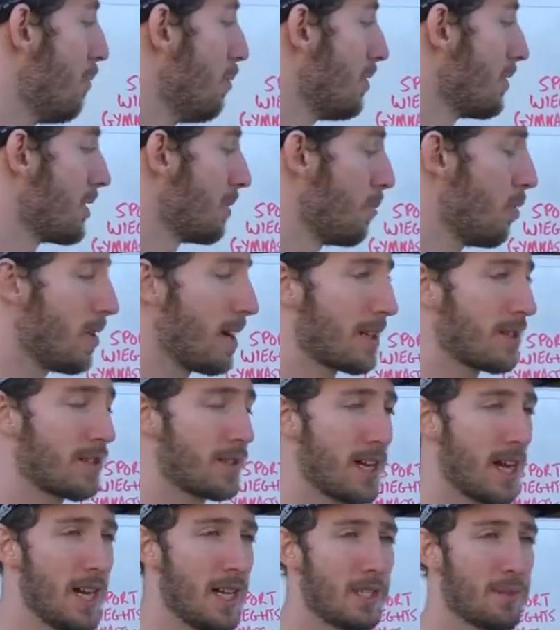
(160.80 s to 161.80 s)
will support
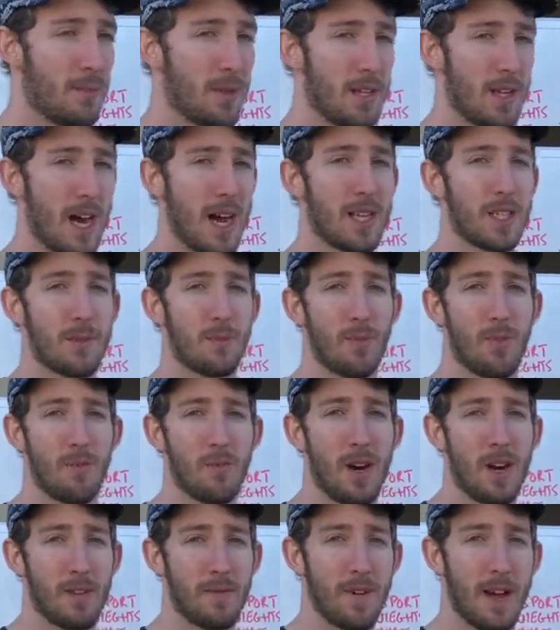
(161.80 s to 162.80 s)
exercise but not support
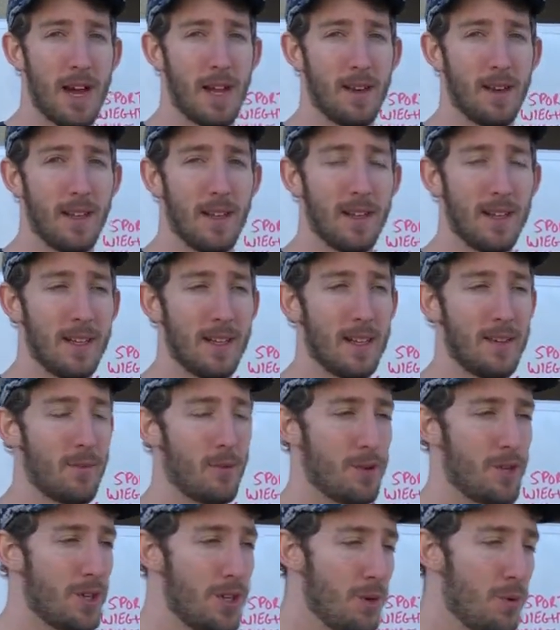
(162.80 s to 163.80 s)
body fat.
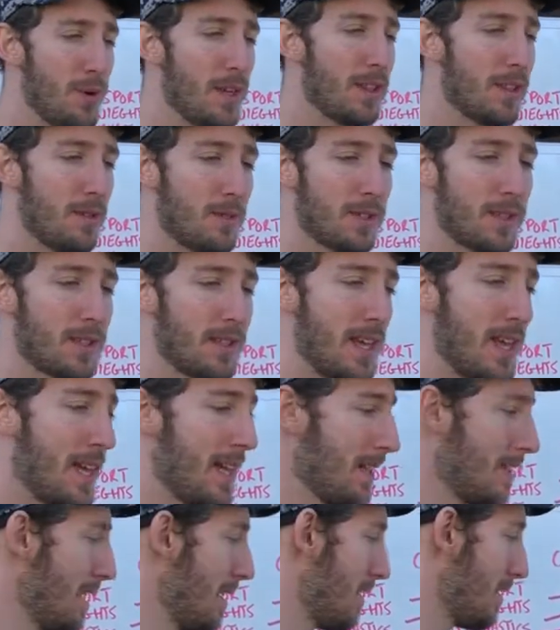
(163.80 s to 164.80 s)
We're doing those
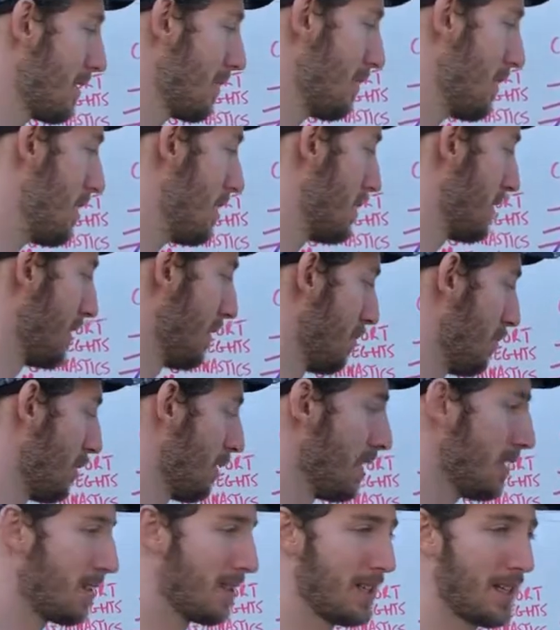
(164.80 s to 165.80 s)
things. That's a very
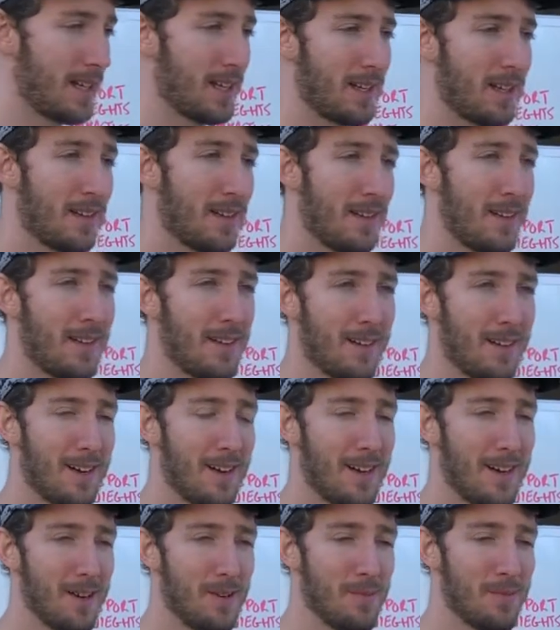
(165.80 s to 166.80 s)
simplistic
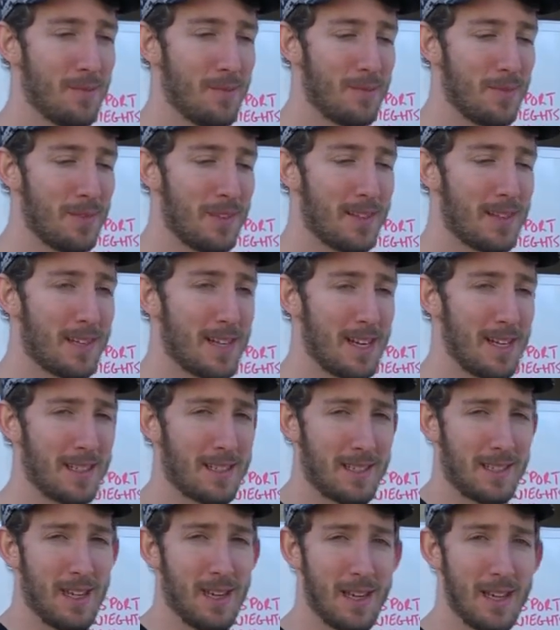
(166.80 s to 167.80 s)
kind of
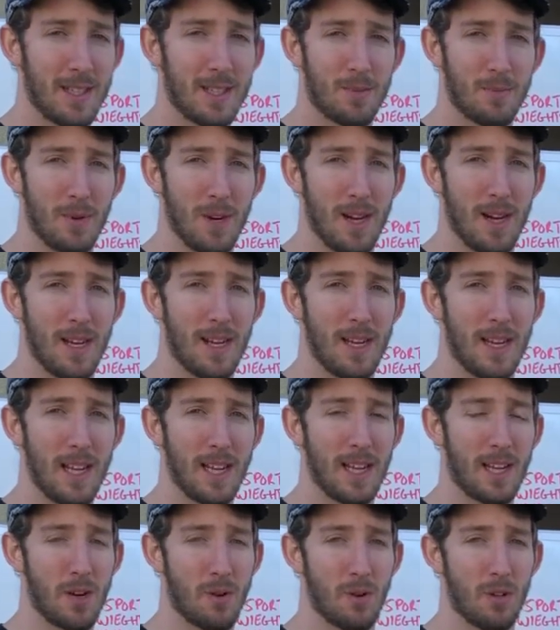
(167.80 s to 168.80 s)
sentence, but it
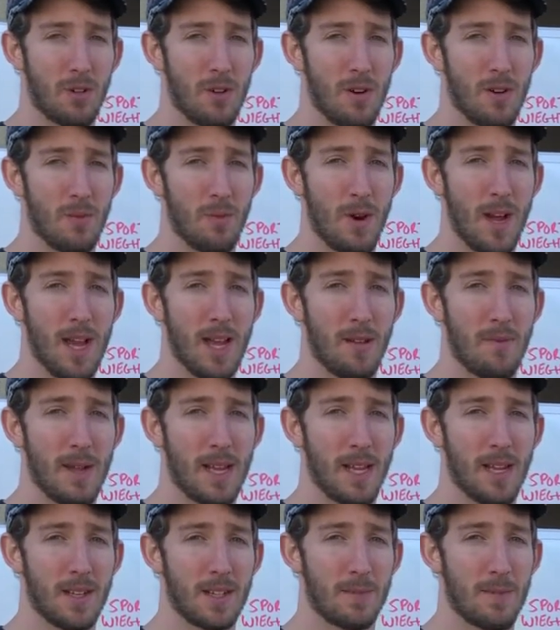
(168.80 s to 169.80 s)
can go a long way in
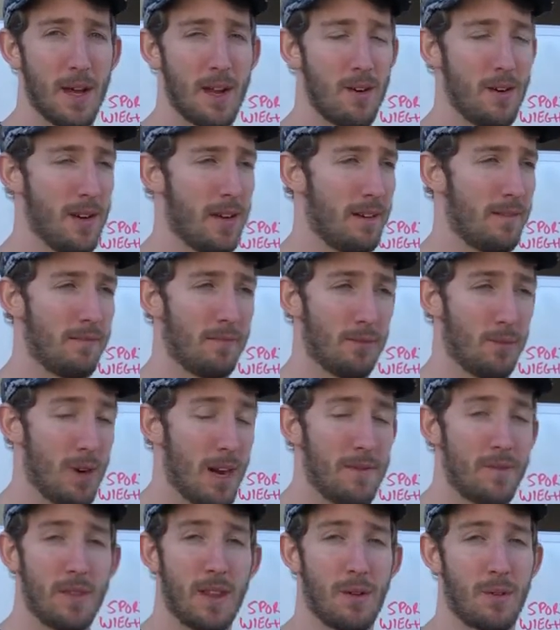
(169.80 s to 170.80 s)
making us better at
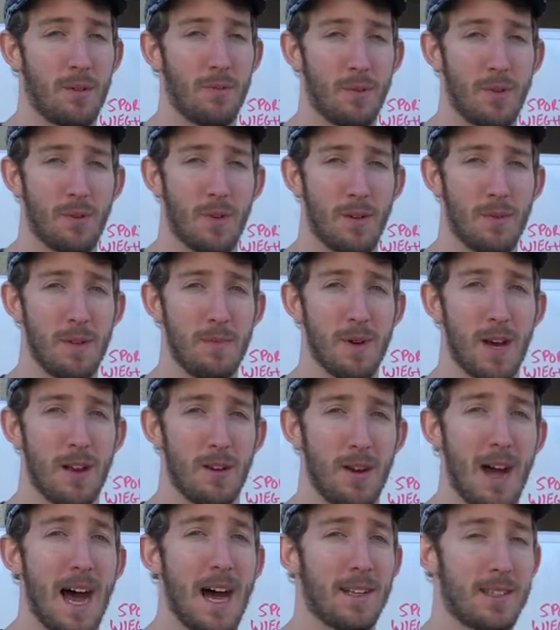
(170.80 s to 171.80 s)
whatever that we want to be
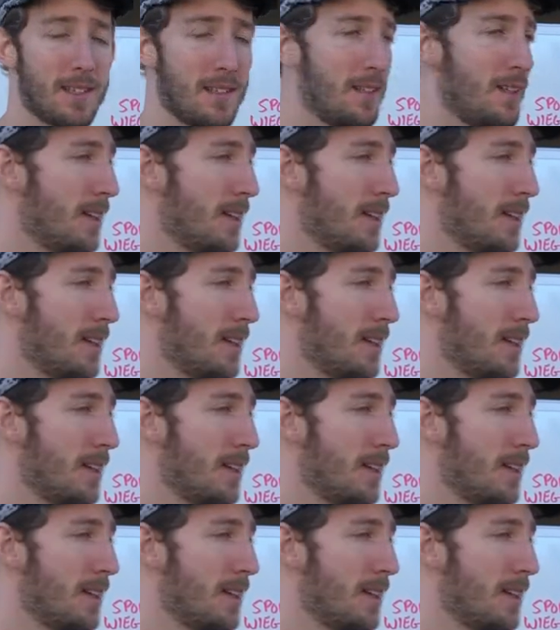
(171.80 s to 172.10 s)
better at,